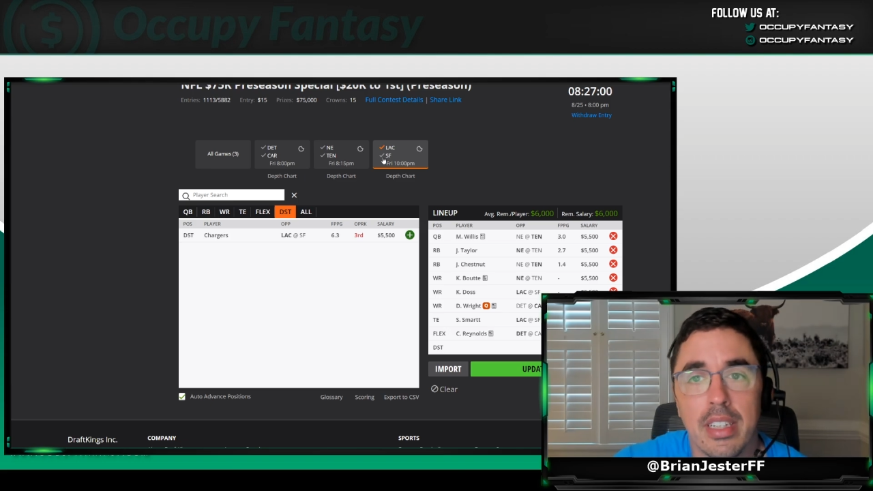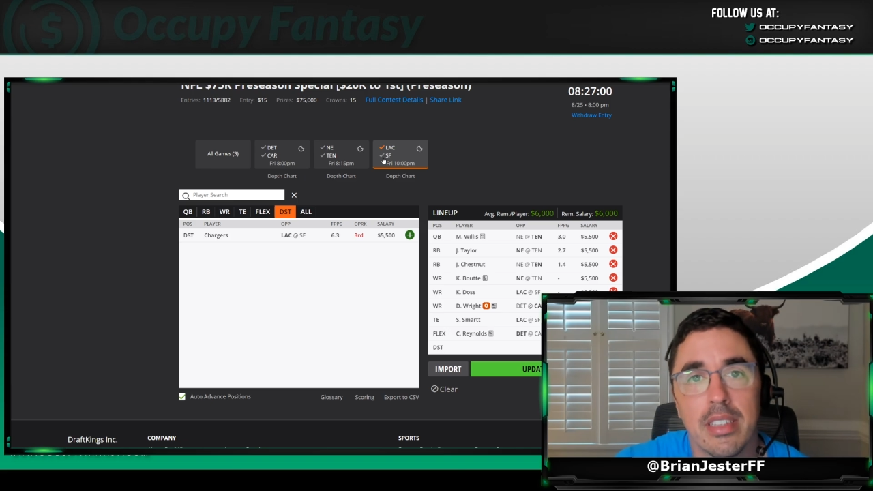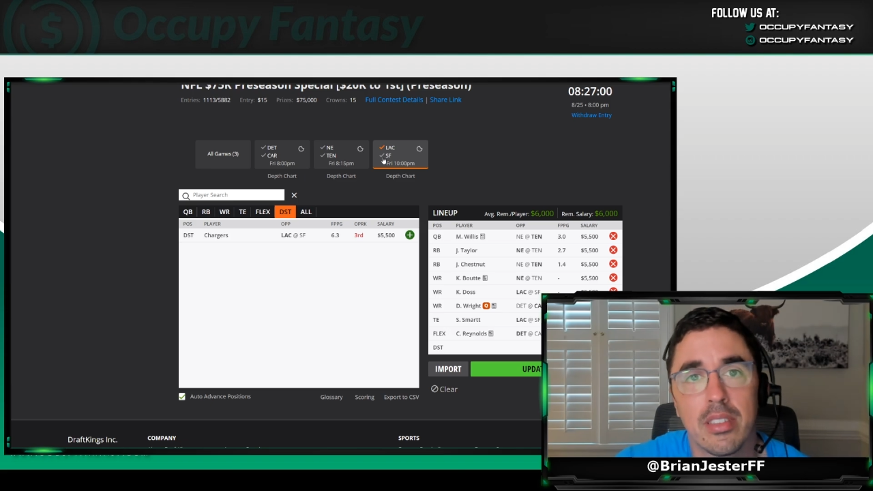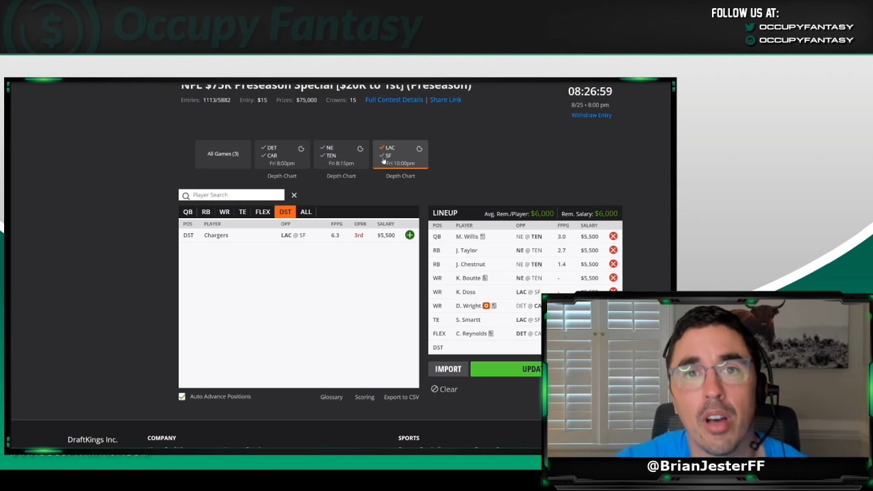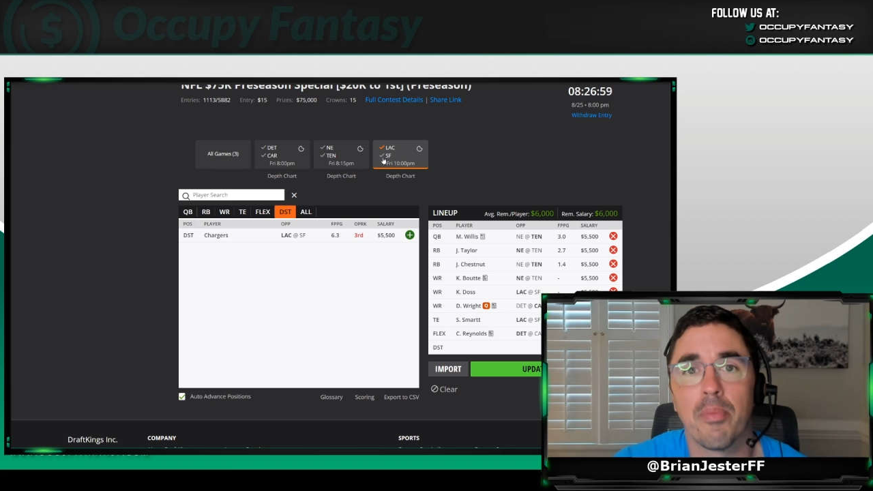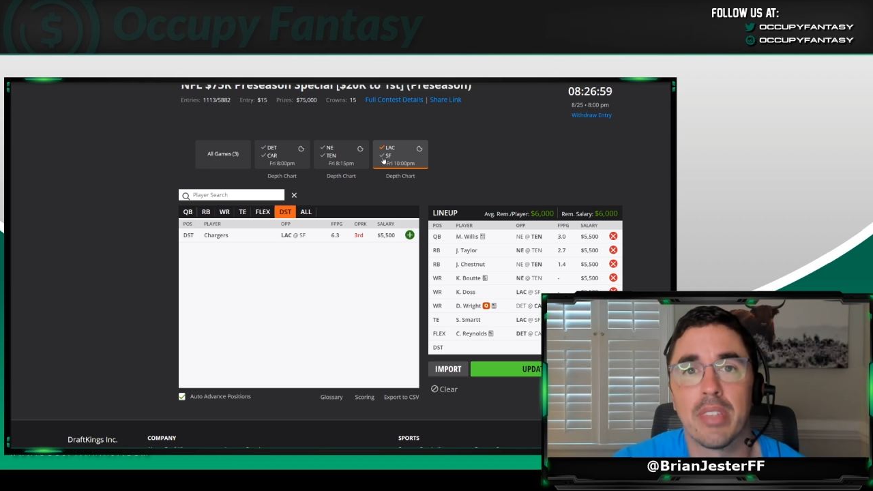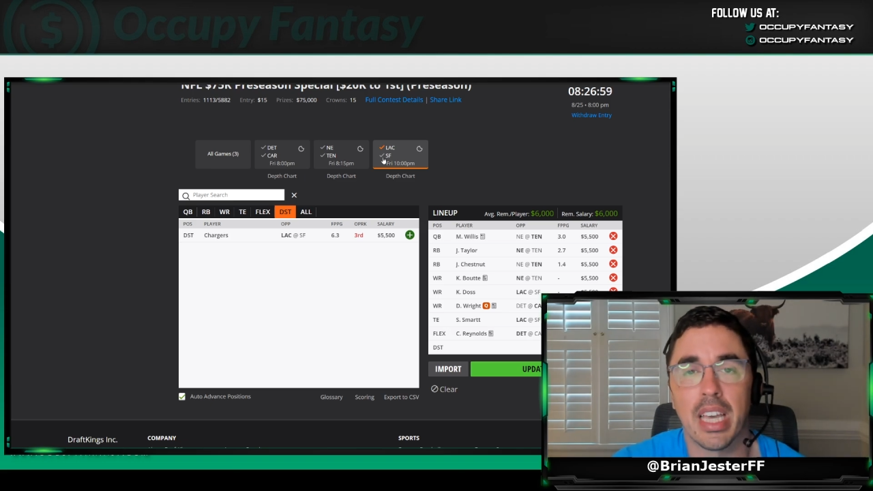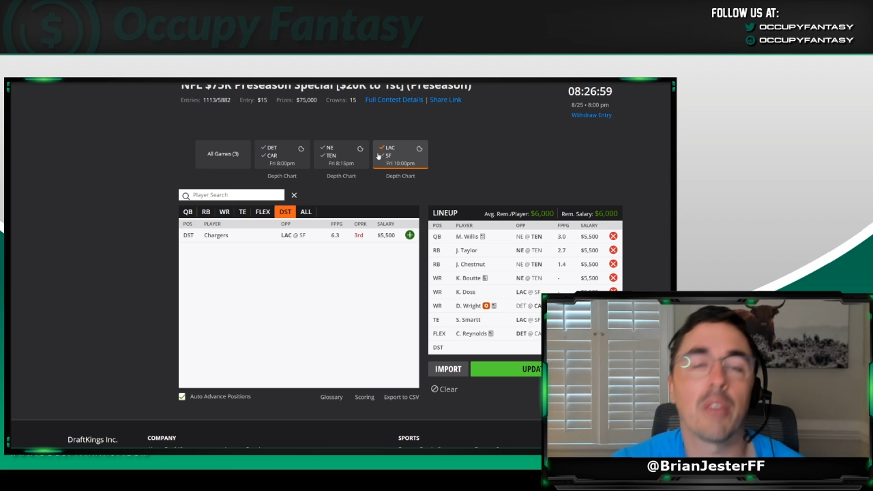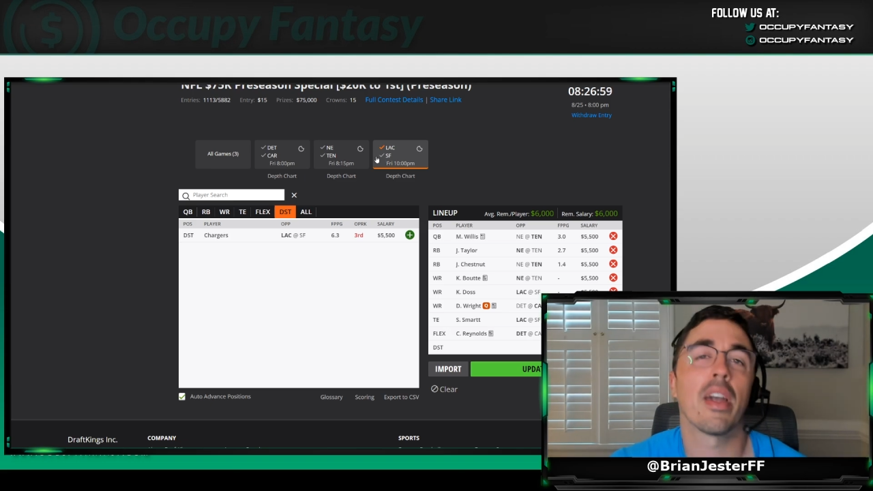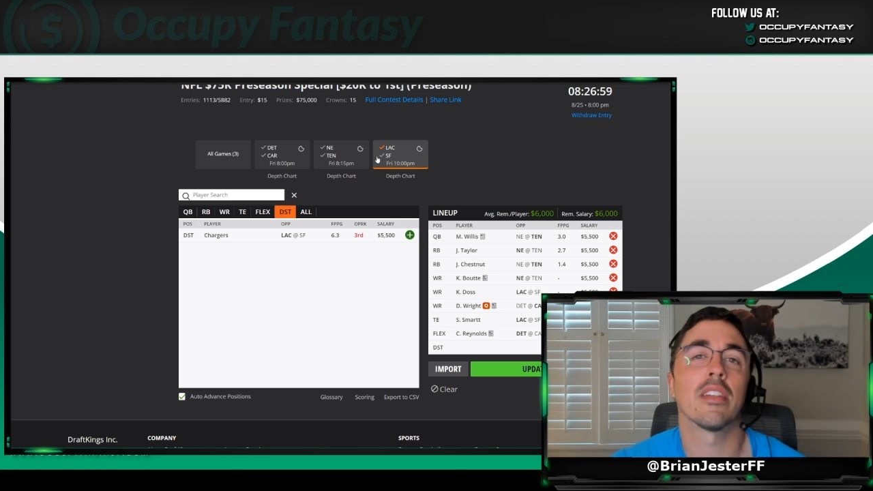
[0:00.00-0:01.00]
So
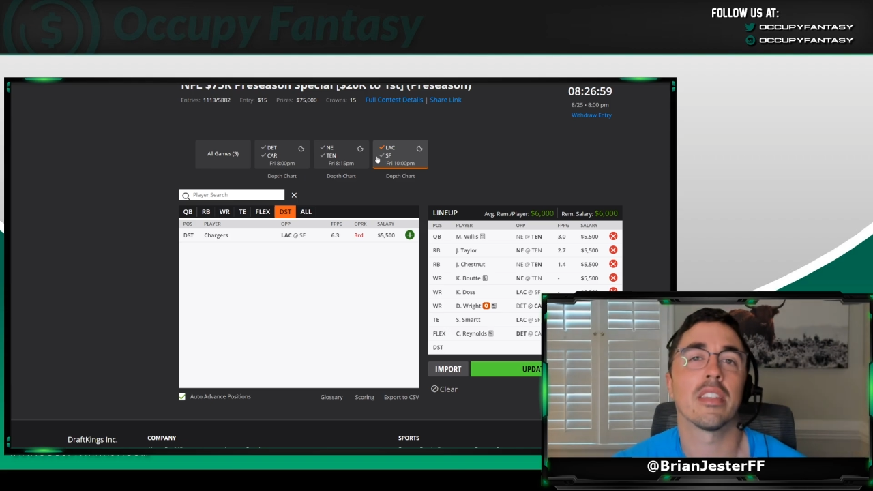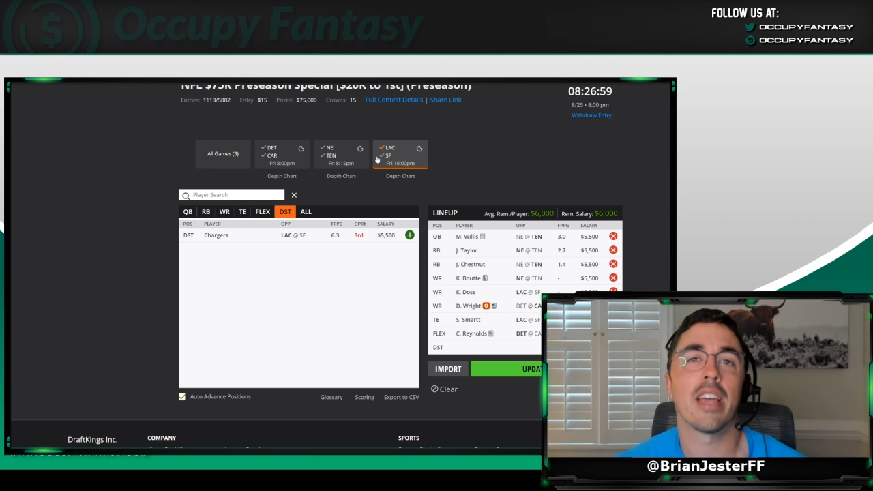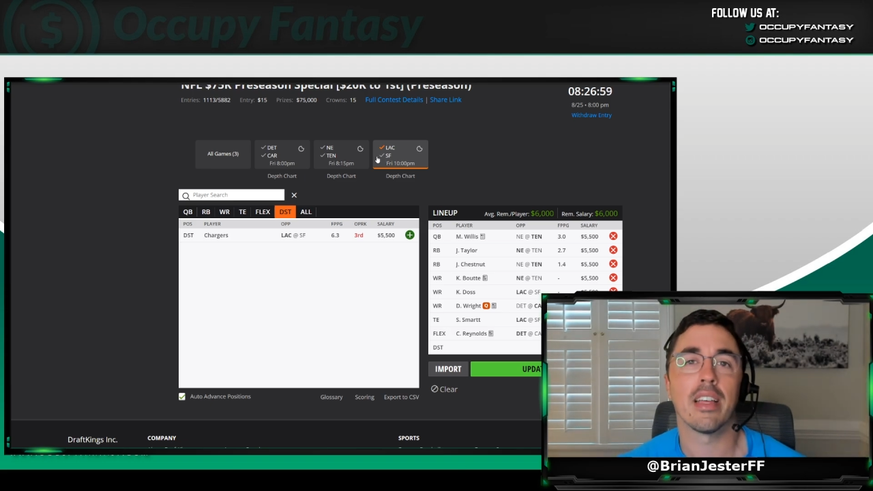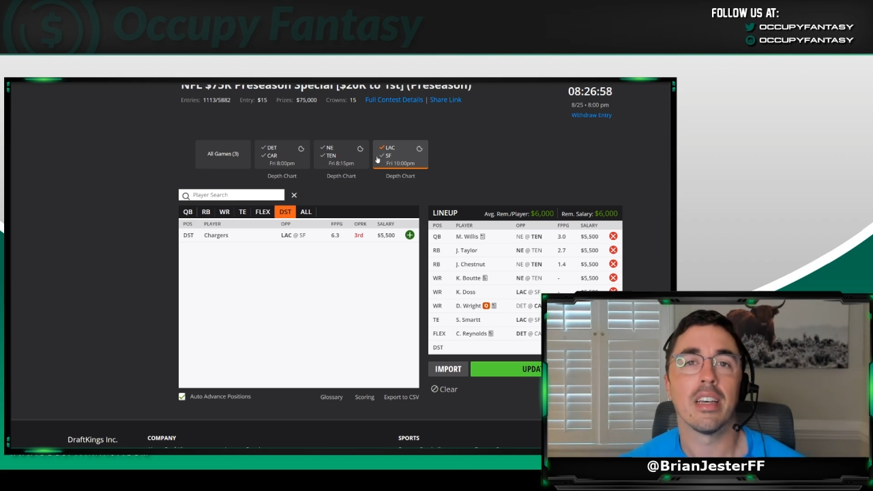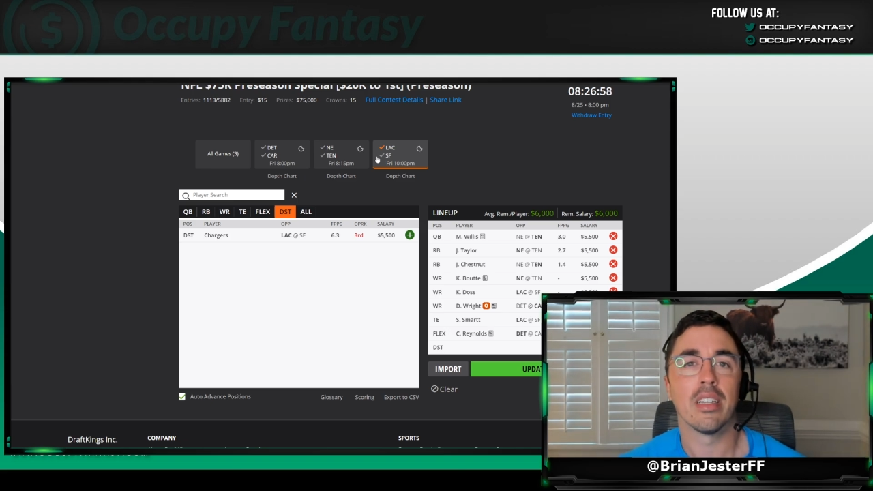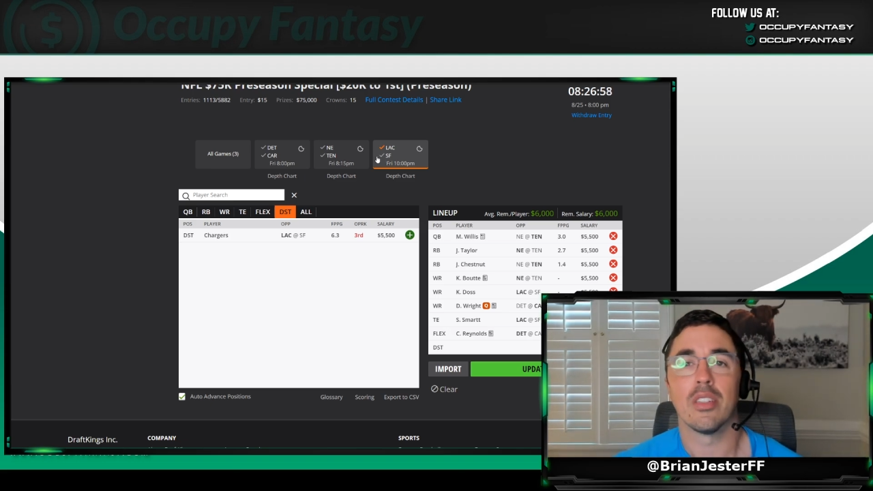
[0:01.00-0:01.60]
take advantage of that.